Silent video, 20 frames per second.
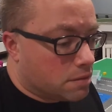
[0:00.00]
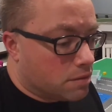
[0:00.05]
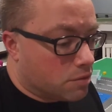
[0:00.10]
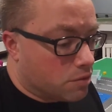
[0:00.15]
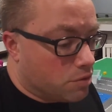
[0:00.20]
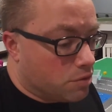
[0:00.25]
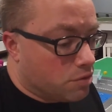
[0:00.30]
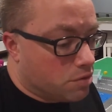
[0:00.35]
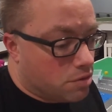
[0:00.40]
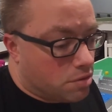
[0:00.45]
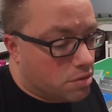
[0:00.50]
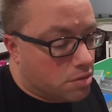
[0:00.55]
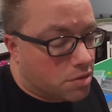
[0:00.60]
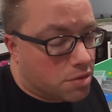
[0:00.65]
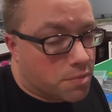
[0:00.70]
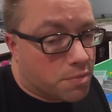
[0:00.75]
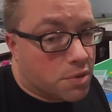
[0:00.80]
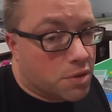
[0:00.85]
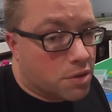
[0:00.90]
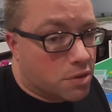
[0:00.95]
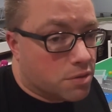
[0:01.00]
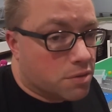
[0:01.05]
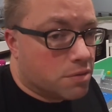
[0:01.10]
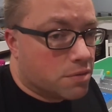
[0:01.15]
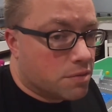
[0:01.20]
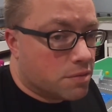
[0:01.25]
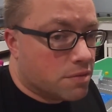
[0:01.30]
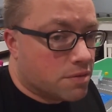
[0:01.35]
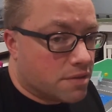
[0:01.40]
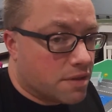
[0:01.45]
Or you can build
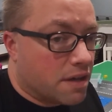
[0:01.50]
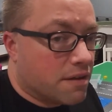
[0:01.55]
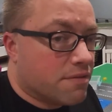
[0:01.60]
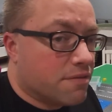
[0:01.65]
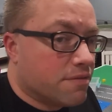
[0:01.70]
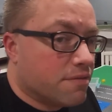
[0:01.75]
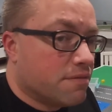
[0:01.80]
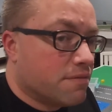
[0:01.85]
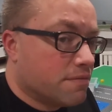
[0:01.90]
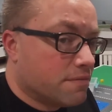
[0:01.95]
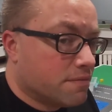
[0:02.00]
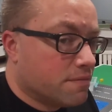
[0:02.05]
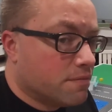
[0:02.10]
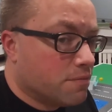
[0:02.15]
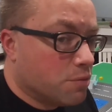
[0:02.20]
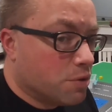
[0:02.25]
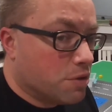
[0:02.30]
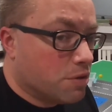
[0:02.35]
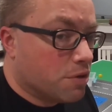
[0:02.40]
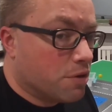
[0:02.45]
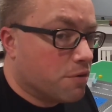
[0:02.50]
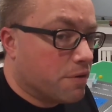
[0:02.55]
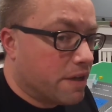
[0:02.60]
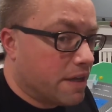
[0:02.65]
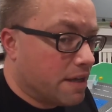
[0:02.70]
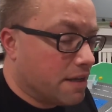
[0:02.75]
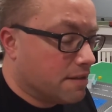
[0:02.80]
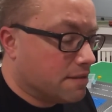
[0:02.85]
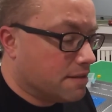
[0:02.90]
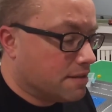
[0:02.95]
stuff with your own
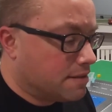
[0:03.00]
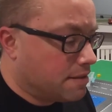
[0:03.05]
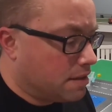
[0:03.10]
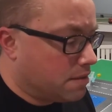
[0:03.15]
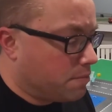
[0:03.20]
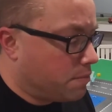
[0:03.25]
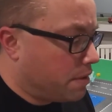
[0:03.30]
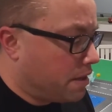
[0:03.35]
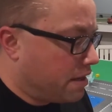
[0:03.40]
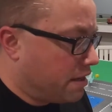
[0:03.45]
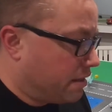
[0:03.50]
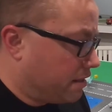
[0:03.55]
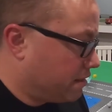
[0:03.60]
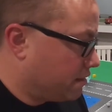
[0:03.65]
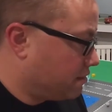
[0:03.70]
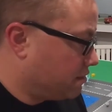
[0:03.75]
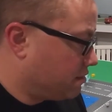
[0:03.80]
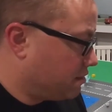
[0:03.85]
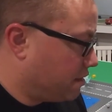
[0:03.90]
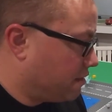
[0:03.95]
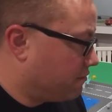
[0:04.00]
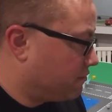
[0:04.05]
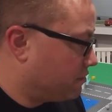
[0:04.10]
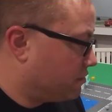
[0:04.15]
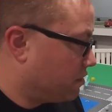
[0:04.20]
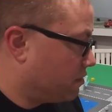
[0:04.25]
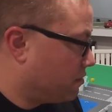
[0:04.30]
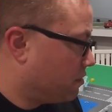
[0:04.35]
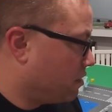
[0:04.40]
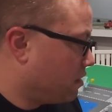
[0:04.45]
hands instead of buying stuff.
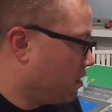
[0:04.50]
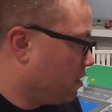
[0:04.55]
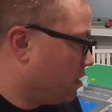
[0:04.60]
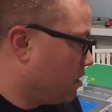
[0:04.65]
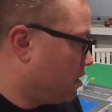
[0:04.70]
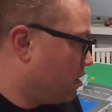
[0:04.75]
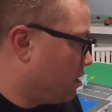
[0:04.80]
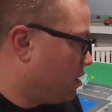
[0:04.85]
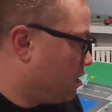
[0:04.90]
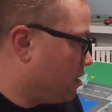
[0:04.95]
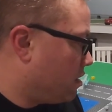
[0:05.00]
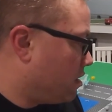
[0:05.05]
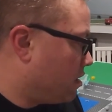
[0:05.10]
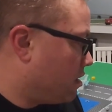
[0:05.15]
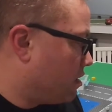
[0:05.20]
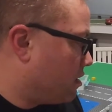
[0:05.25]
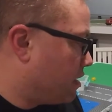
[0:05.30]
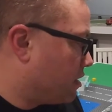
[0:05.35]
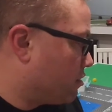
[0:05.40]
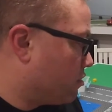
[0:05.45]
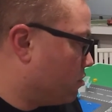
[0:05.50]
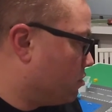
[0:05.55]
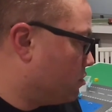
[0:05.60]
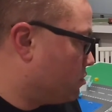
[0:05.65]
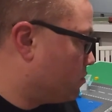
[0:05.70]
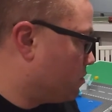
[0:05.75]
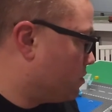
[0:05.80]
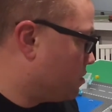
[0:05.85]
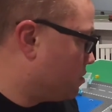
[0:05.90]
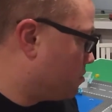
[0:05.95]
So uh, that
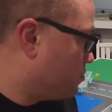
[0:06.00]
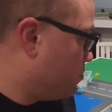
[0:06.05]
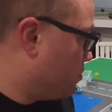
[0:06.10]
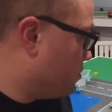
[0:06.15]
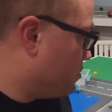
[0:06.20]
goes with